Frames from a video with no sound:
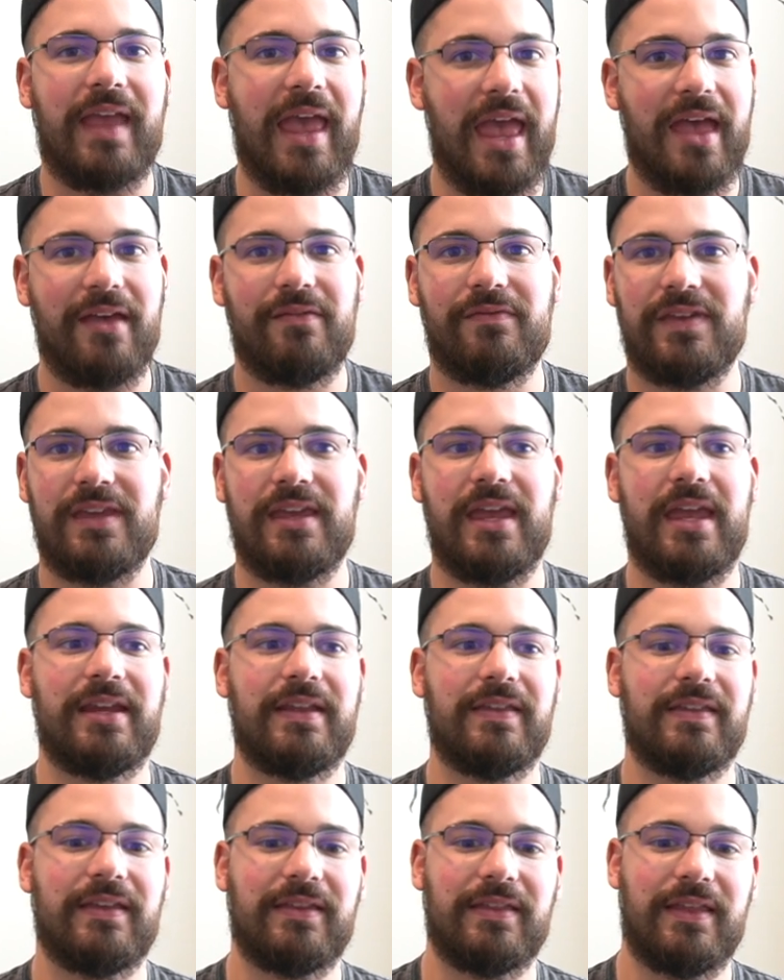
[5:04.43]
heavy,
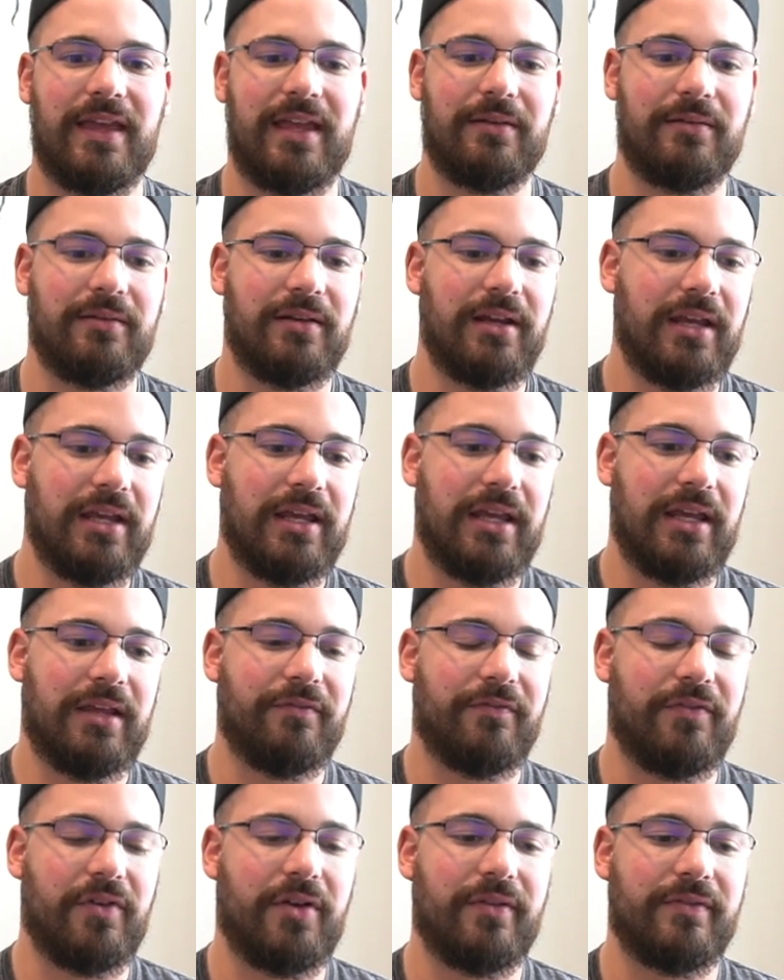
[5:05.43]
anything that
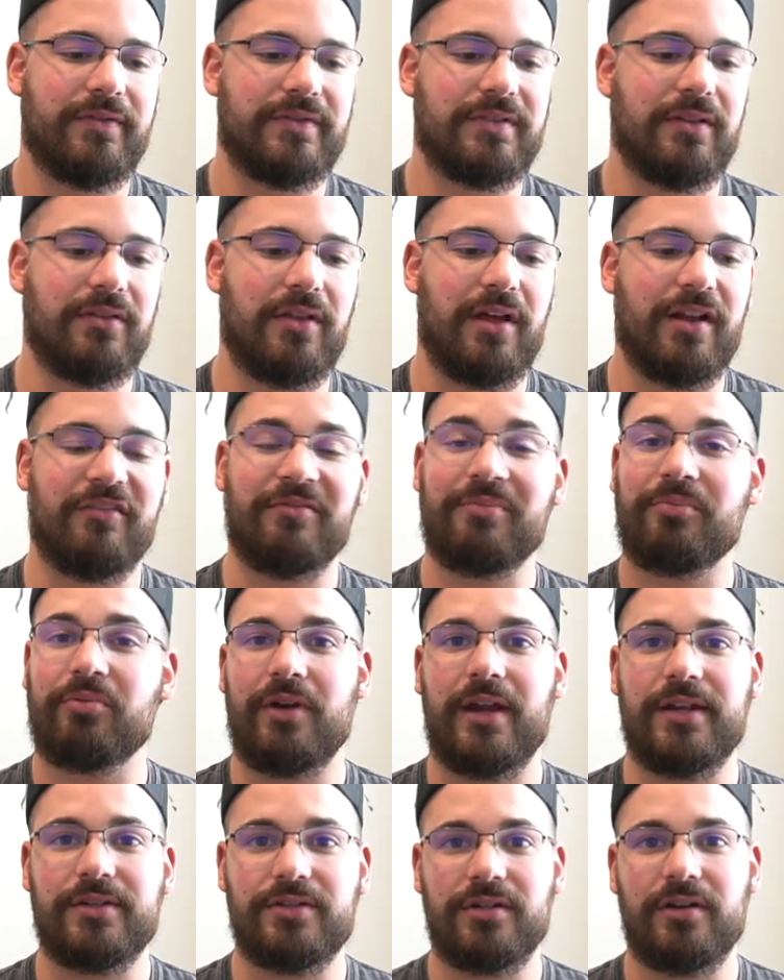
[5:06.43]
involves a lot of
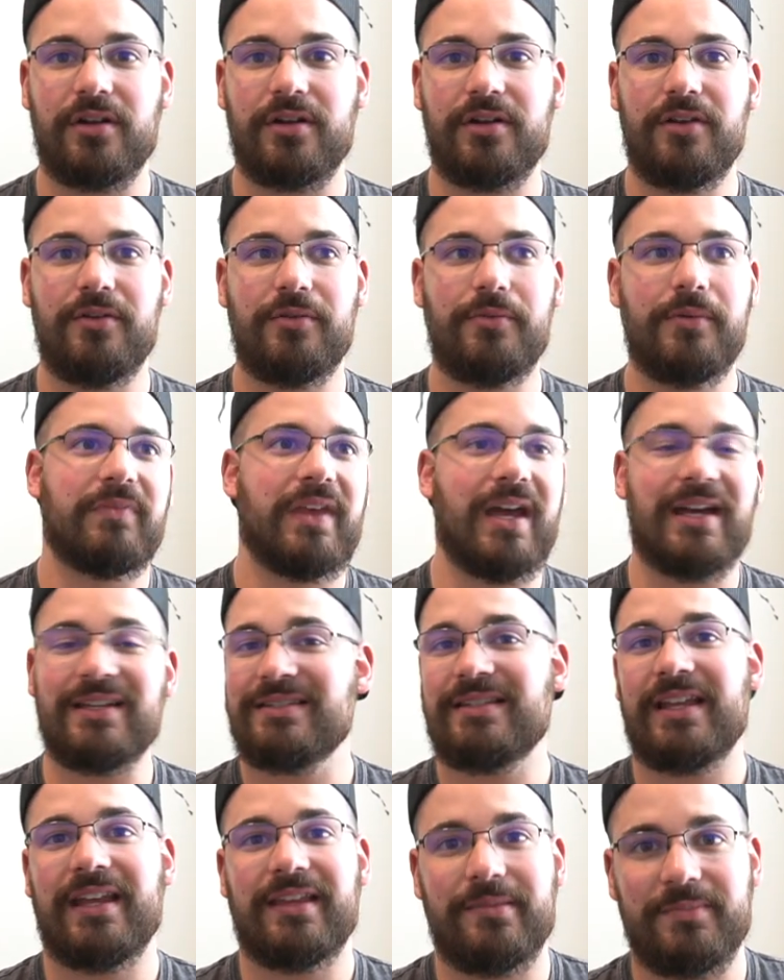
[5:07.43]
pressure on you,
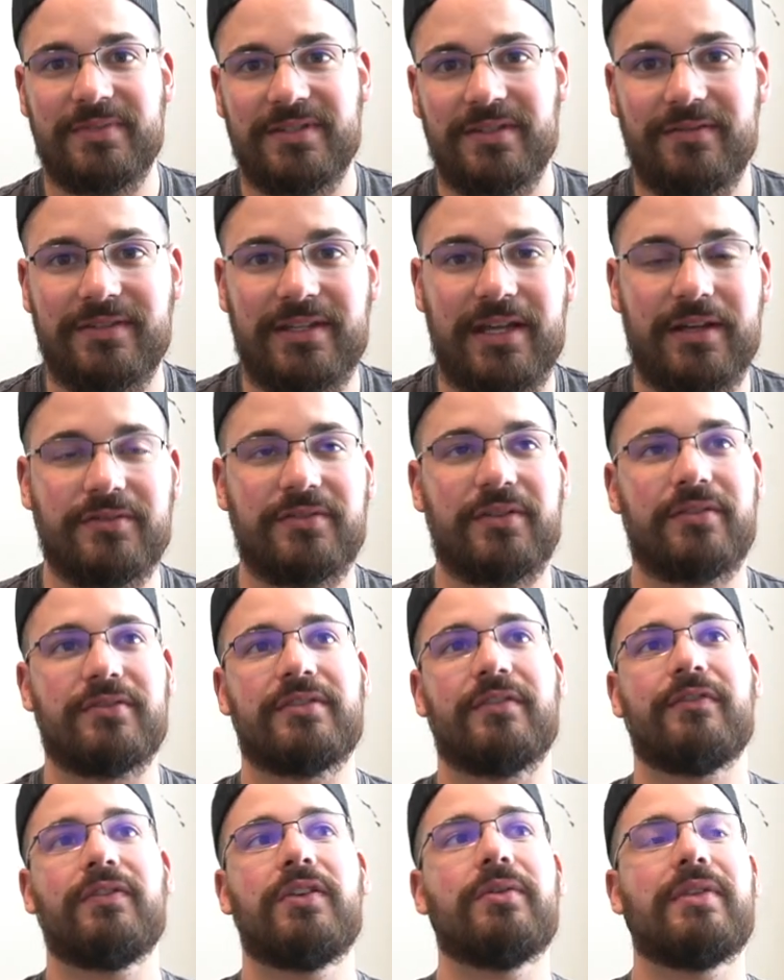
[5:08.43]
guys psych themselves out. So
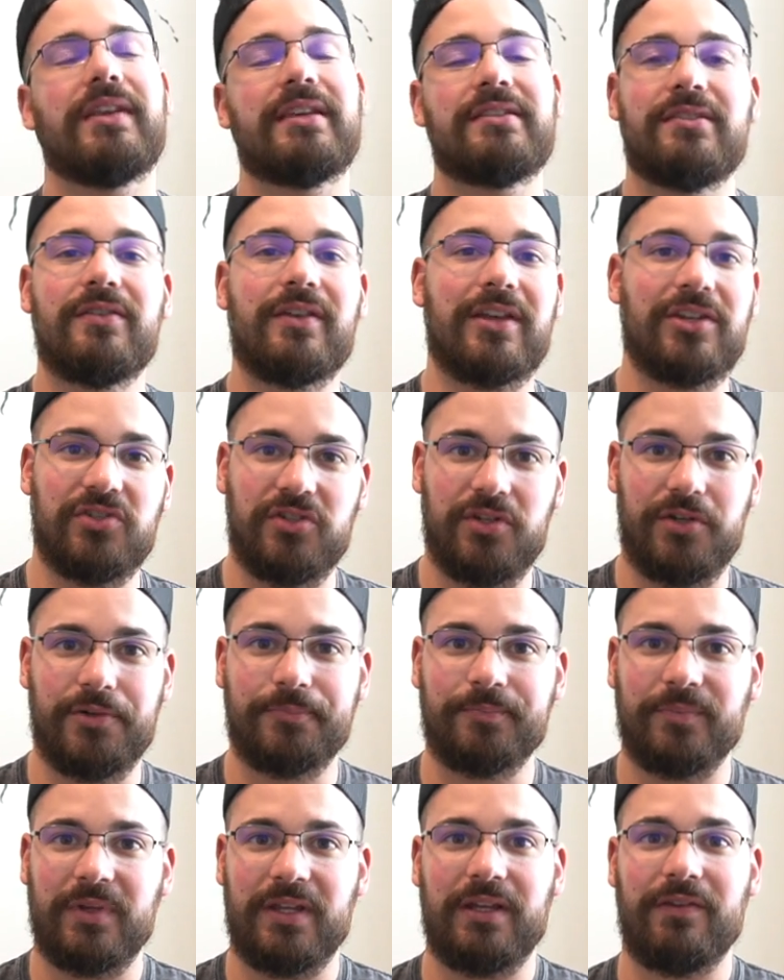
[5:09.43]
there's a few things you can do
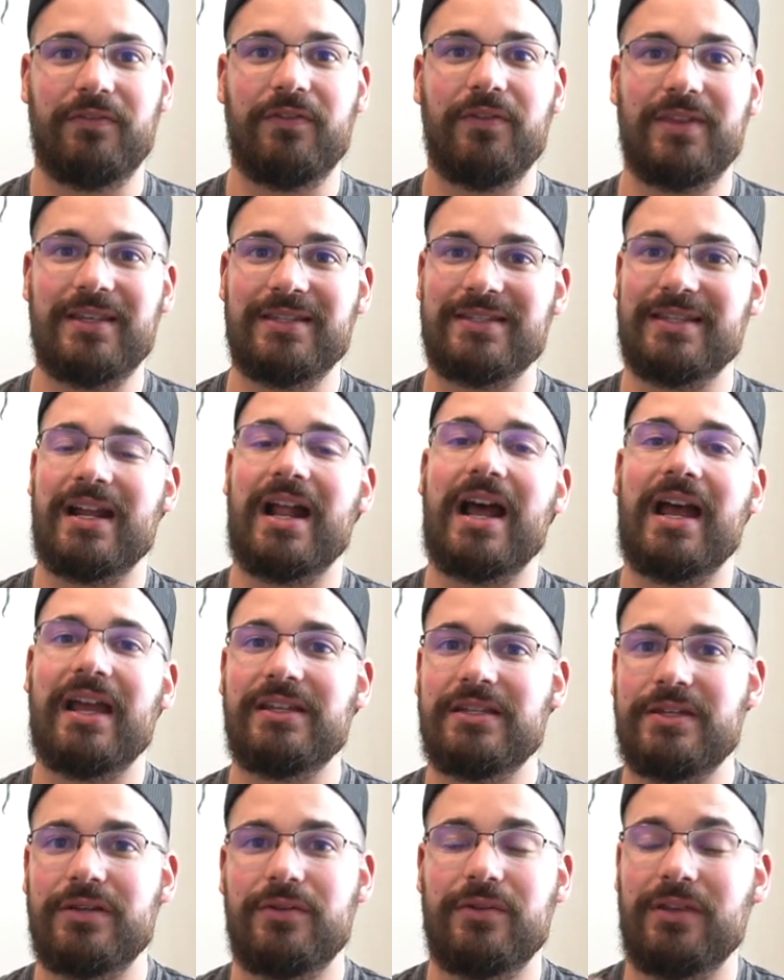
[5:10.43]
and a few things that I
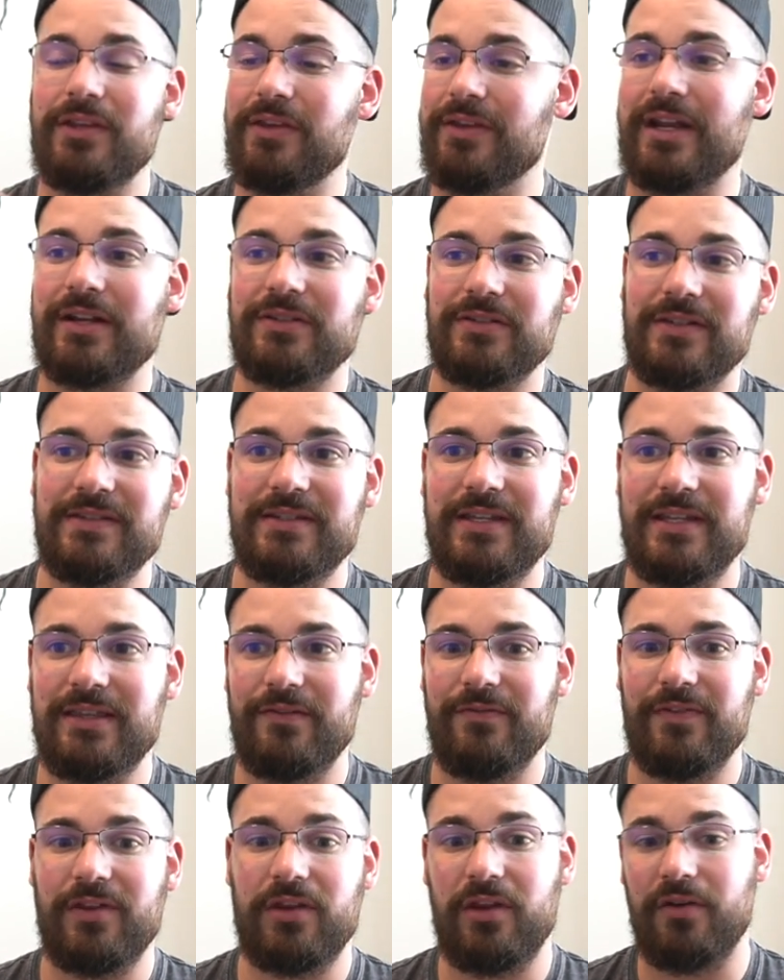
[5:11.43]
do that you can actually see in
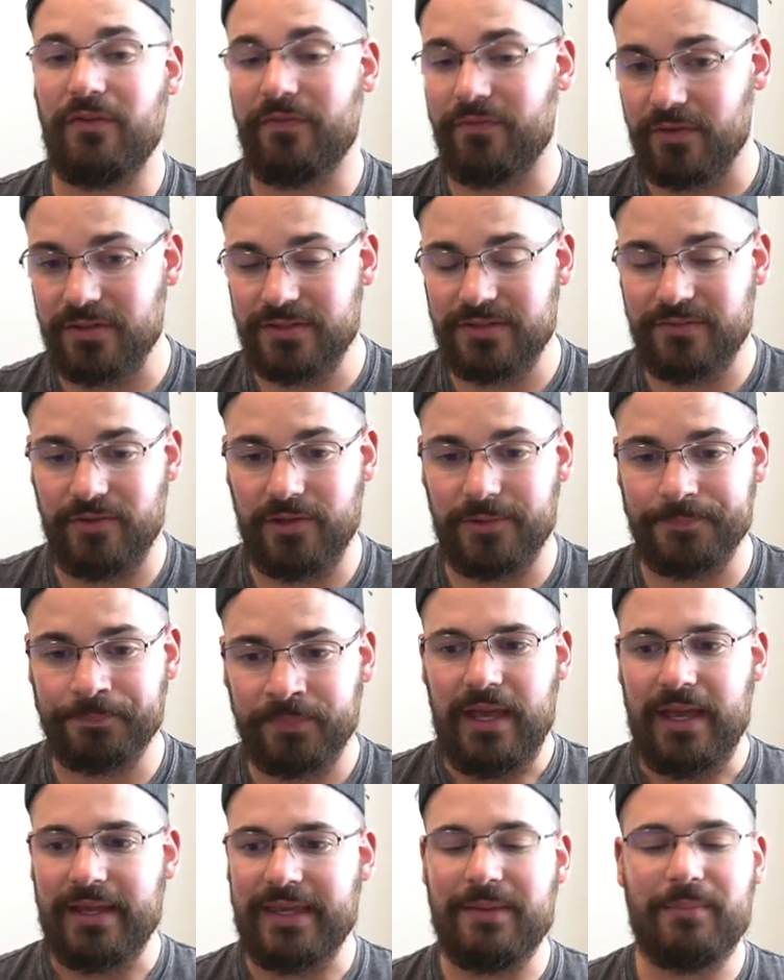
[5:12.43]
the video. First of
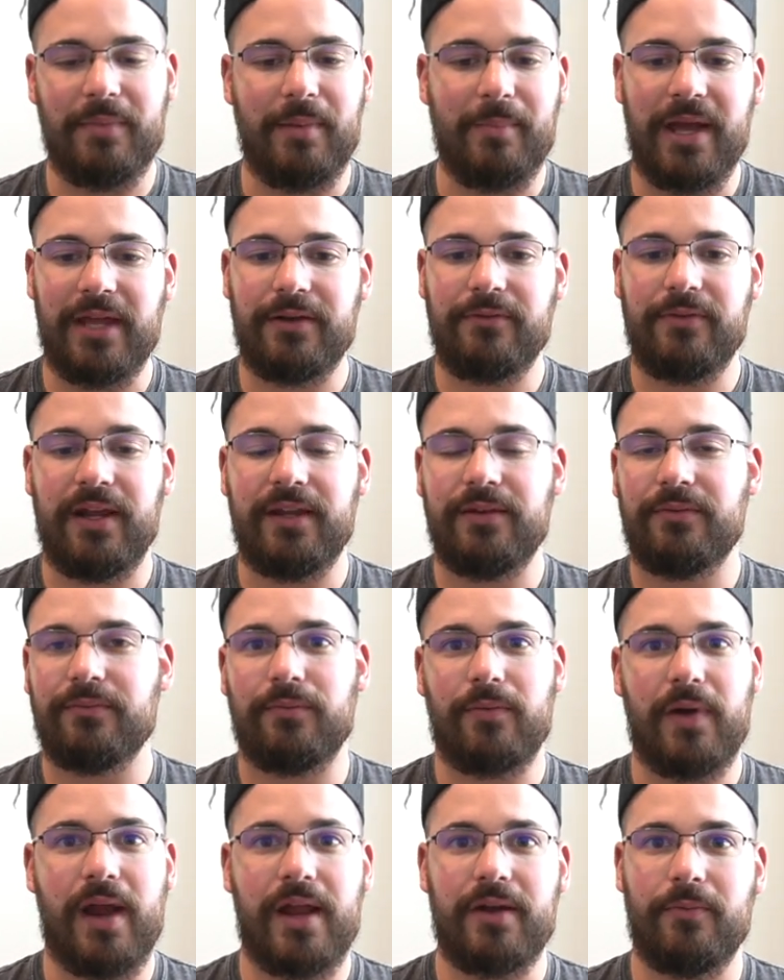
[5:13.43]
all, I get my mind
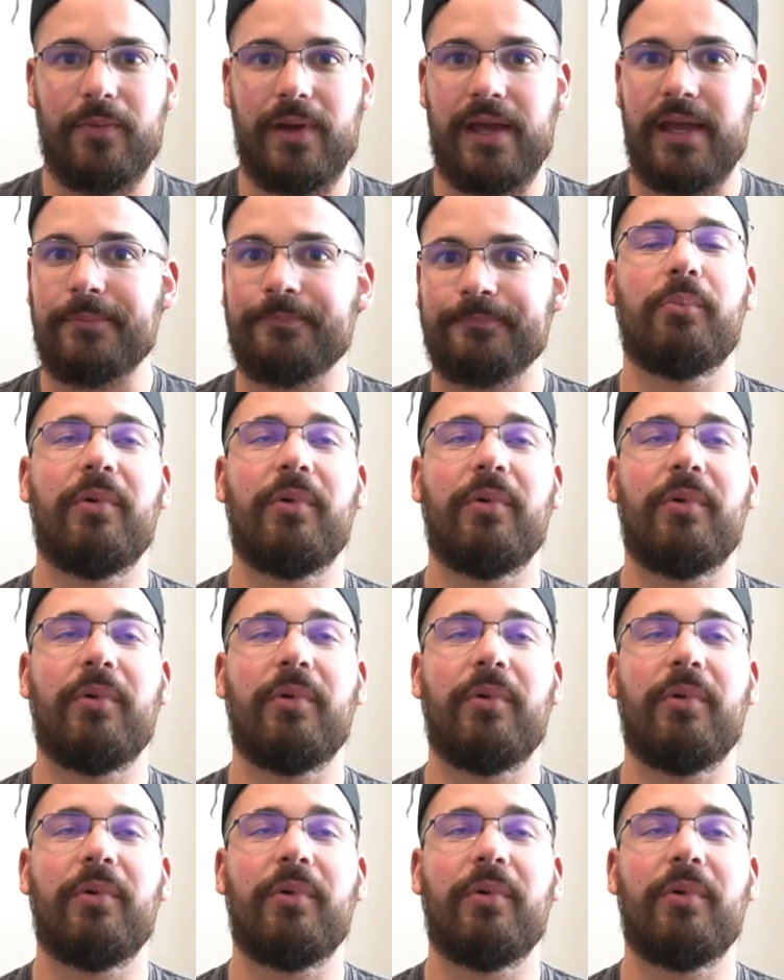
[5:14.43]
right away.